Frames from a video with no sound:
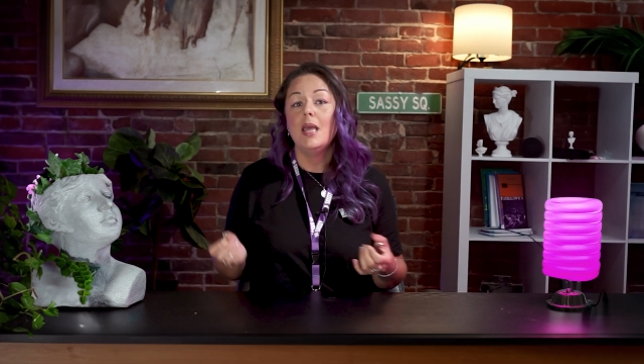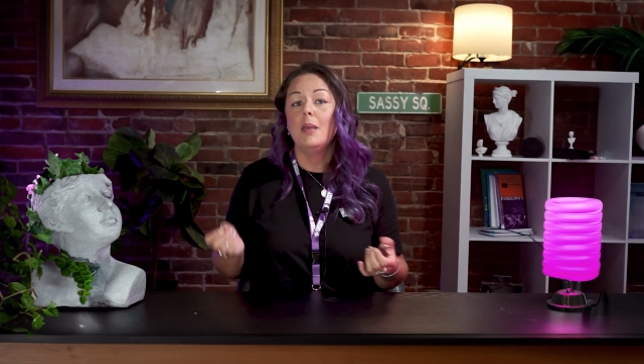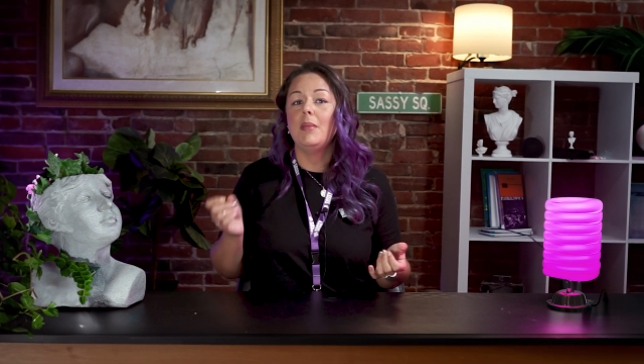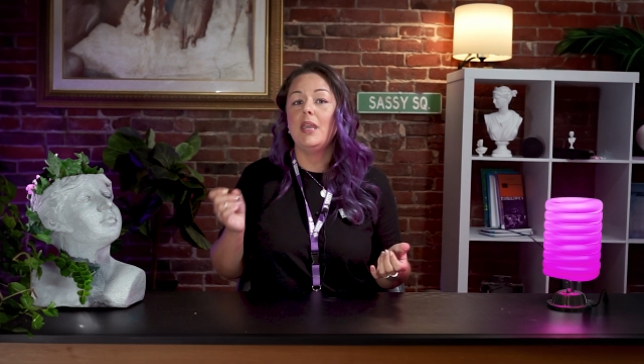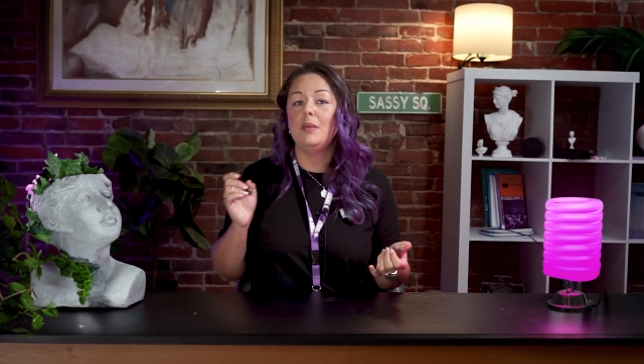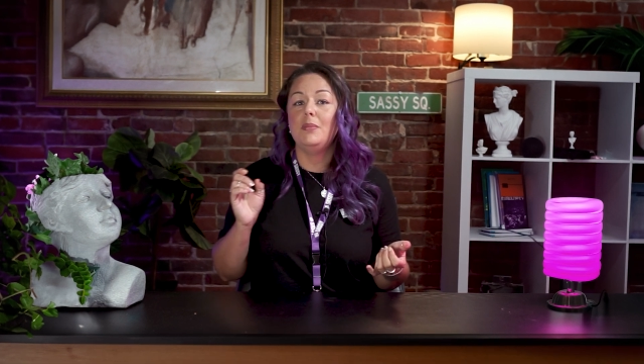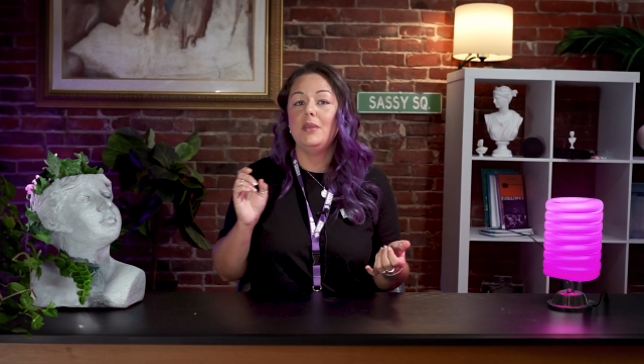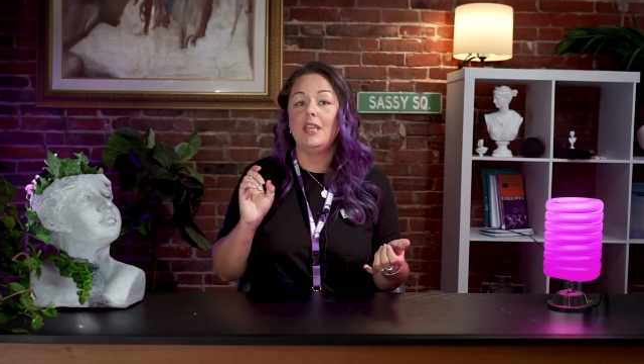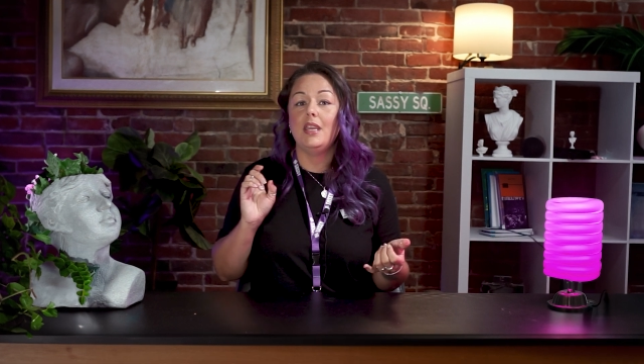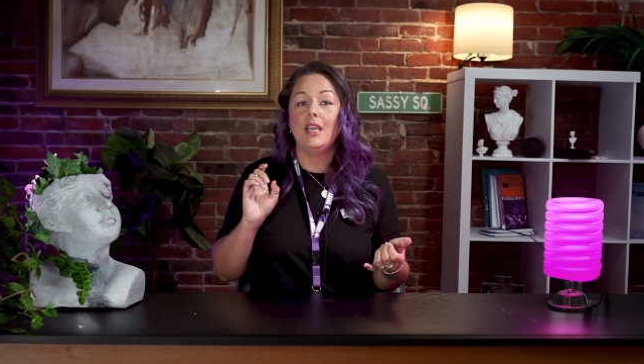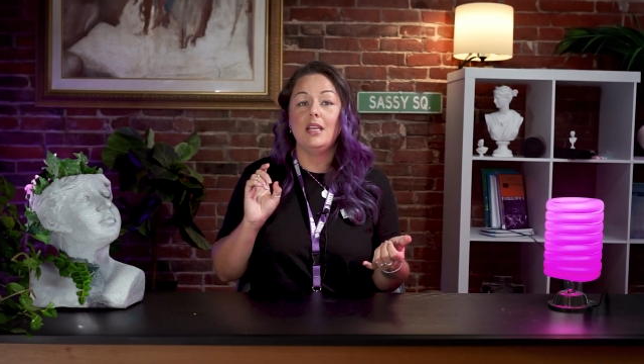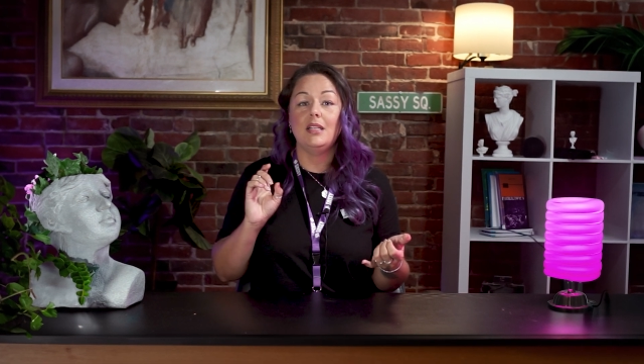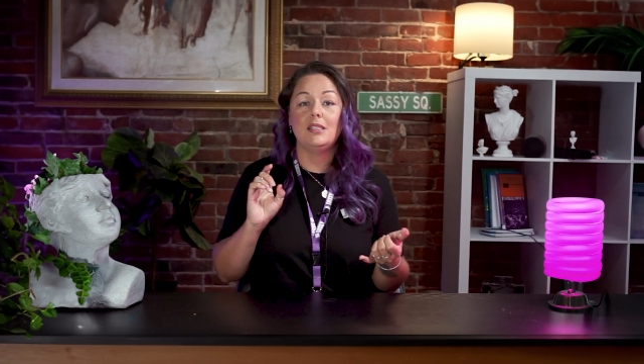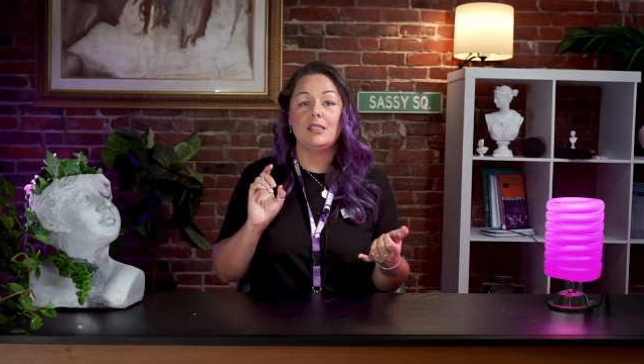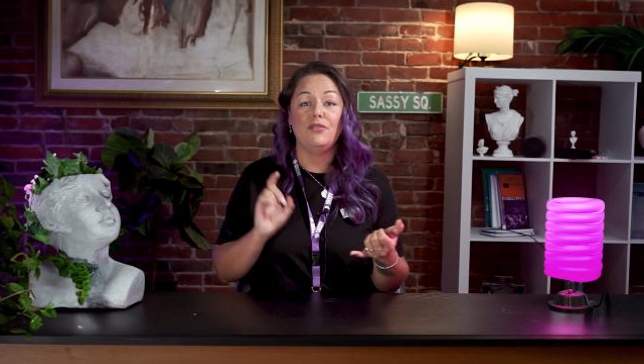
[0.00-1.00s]
Maybe
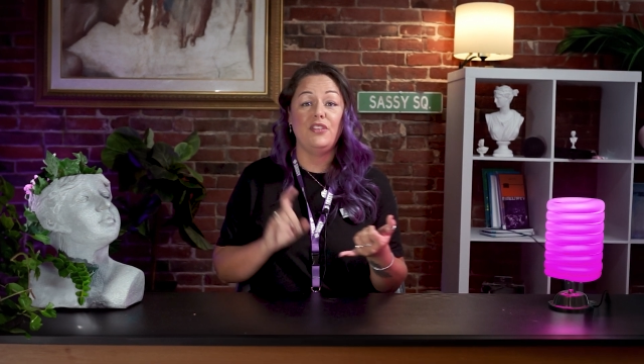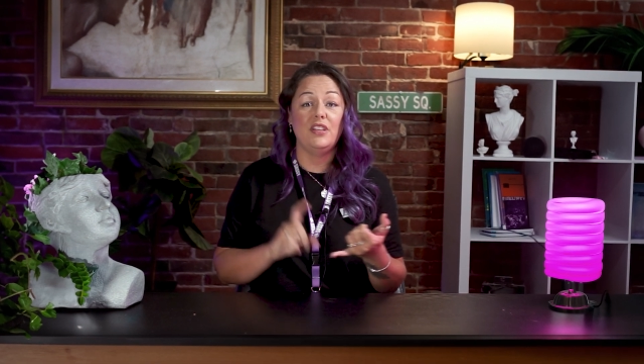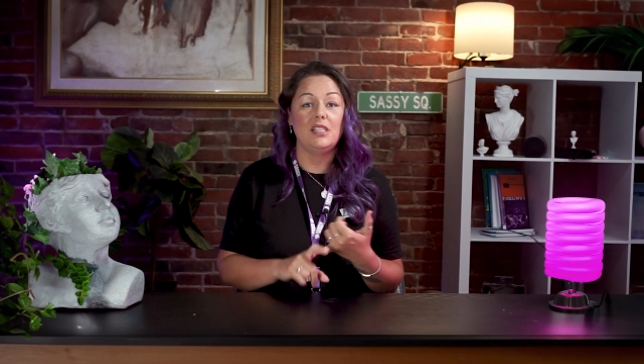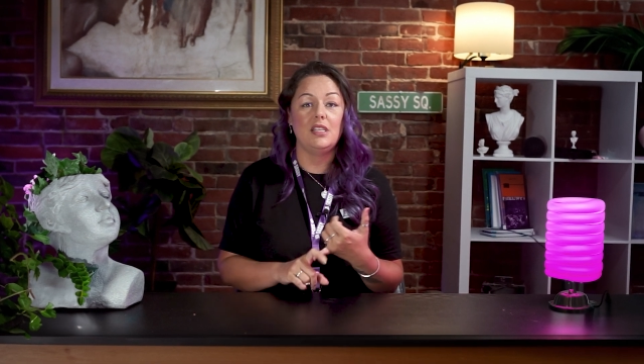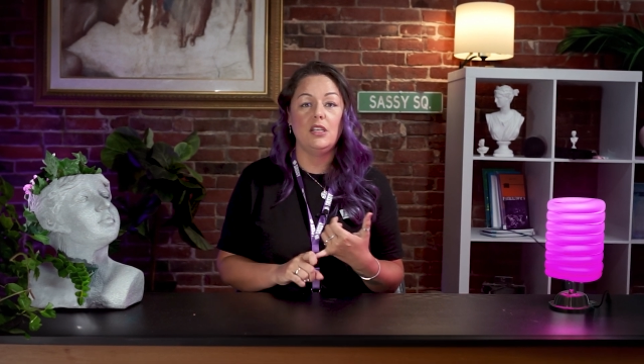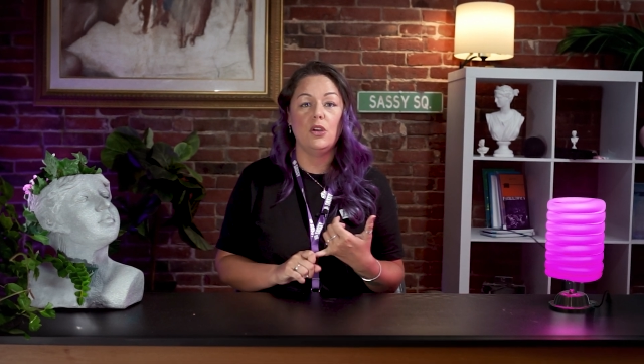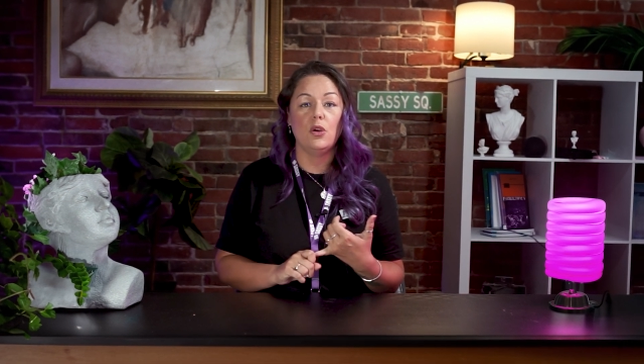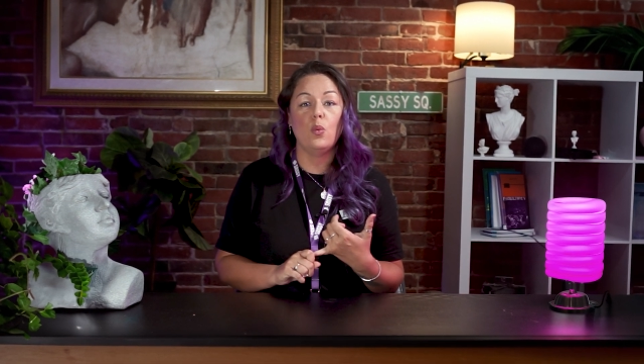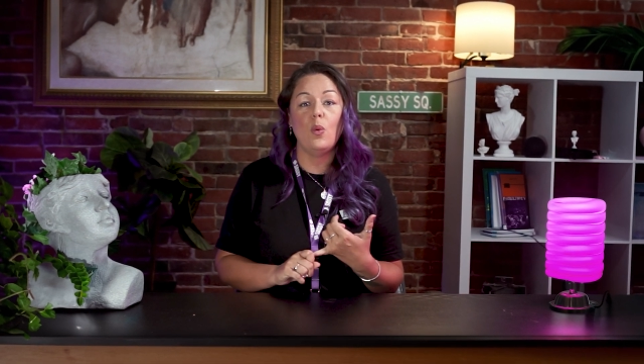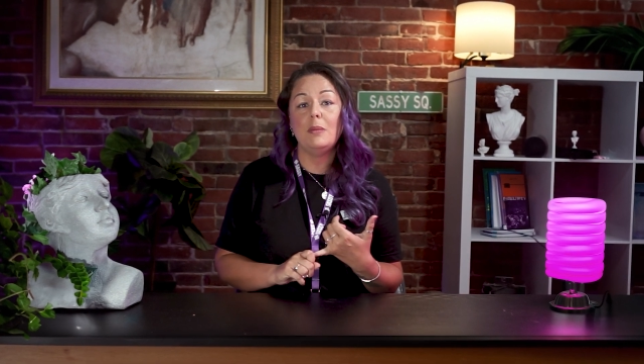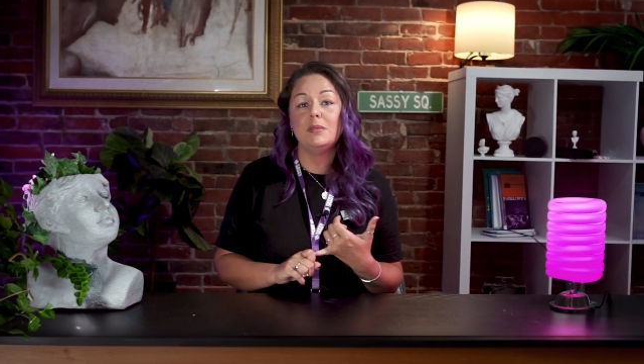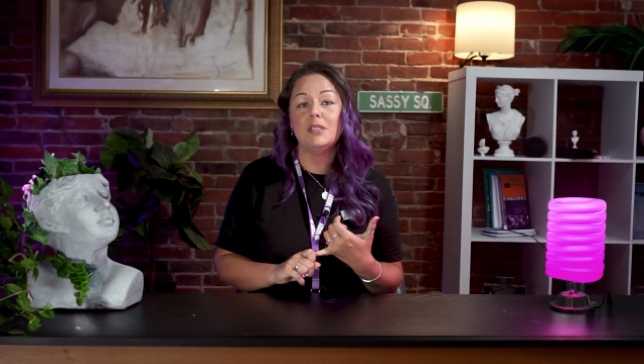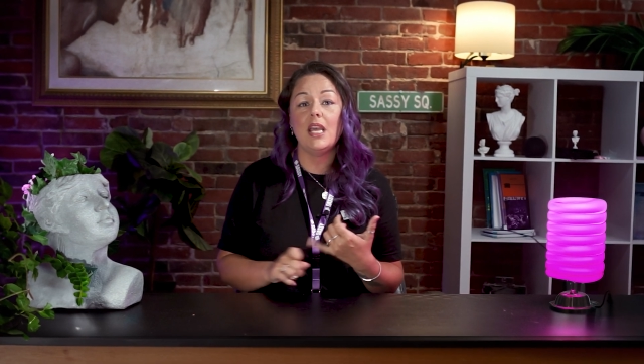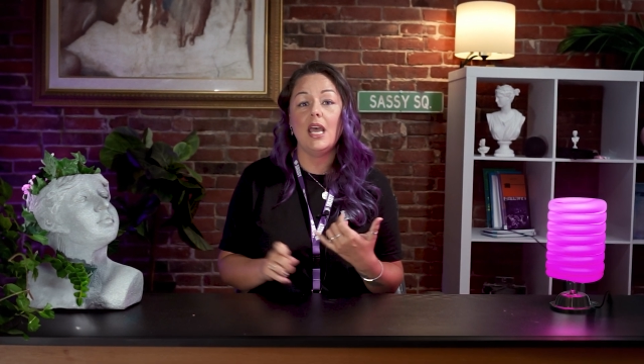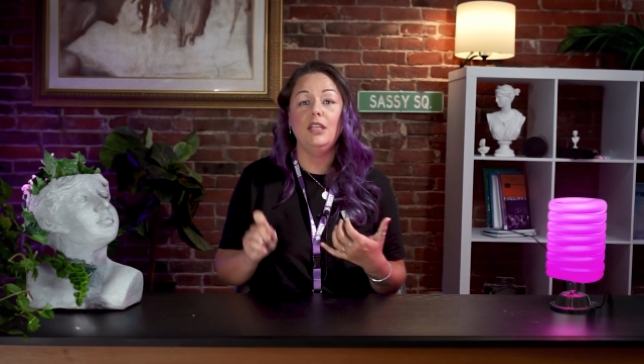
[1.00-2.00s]
it's visiting your
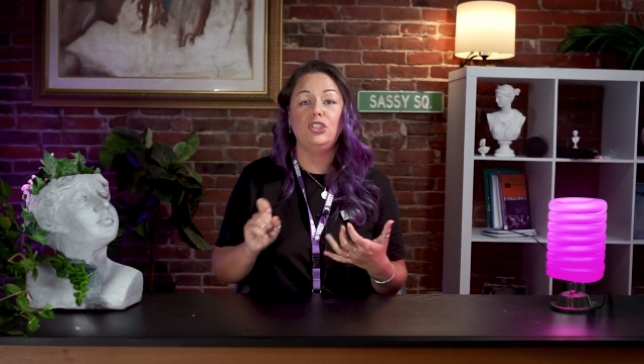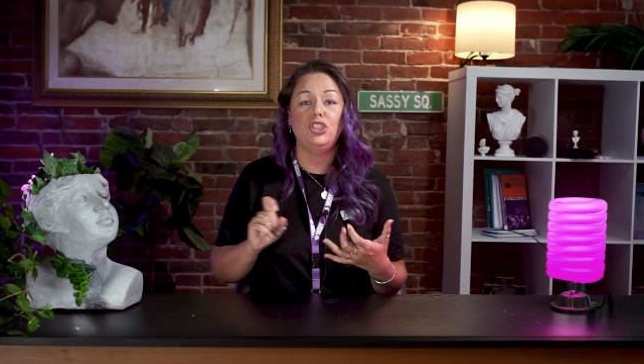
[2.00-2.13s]
website,